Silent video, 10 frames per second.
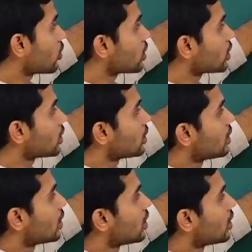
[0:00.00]
on
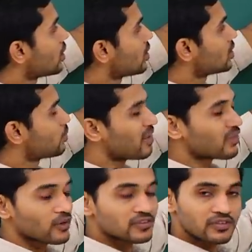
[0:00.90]
uh, the
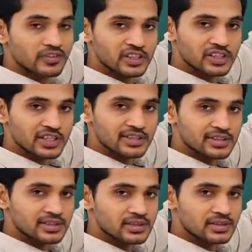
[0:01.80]
power of the first
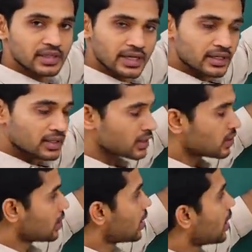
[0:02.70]
lens correct
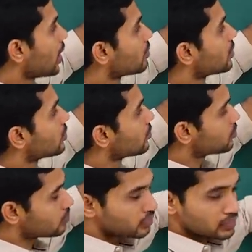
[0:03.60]
and
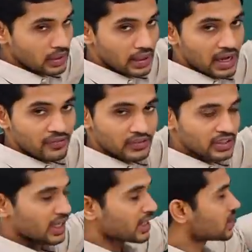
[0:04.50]
after
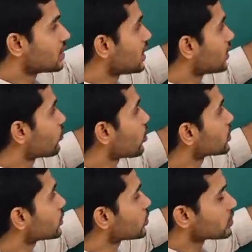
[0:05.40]
that it
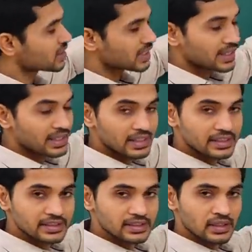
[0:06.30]
falls onto the second
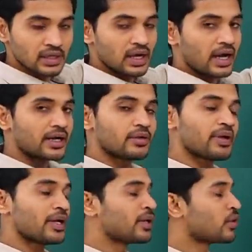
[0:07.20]
lens and
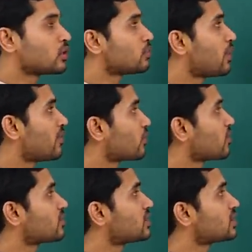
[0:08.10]
depending on the power
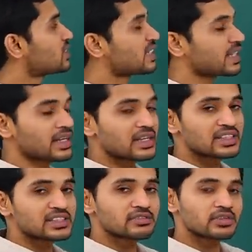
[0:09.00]
of the second
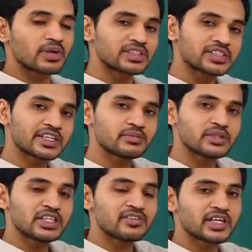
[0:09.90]
lens it will once again
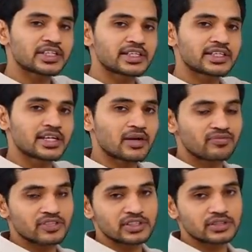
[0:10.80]
be deviated either
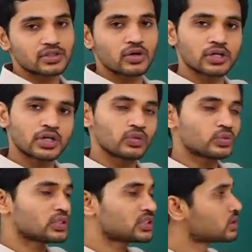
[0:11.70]
upwards or
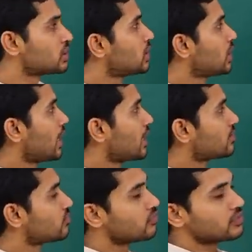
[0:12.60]
downwards and
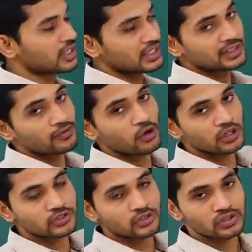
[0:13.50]
then it
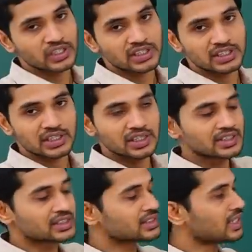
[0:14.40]
falls onto the third
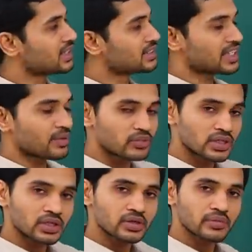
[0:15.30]
lens and same
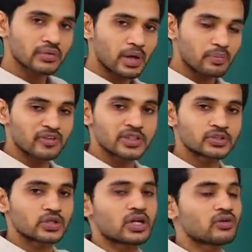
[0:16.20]
thing
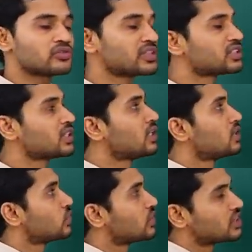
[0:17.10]
upwards or downwards.
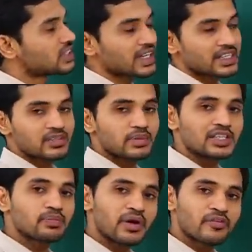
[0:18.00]
So, it's decided by
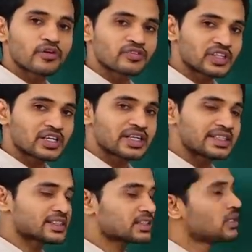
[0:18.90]
the power of that
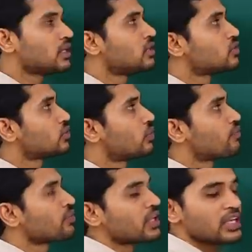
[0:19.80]
lens.
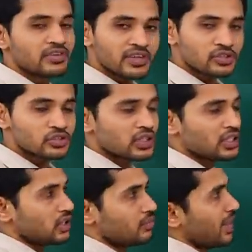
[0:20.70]
So,
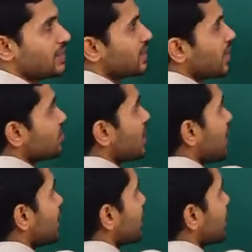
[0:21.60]
eventually by the time the light